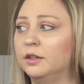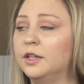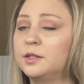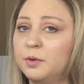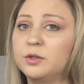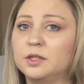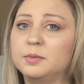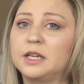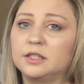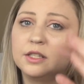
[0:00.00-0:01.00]
it's mostly
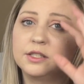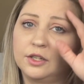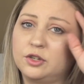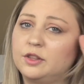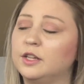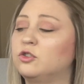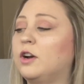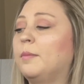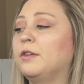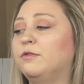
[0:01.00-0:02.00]
because it's such a thin
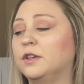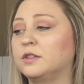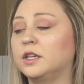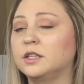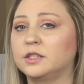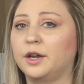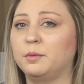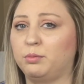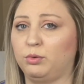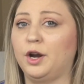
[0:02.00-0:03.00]
strap, it feels like it's gonna
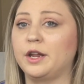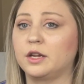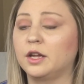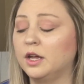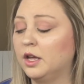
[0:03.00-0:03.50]
break,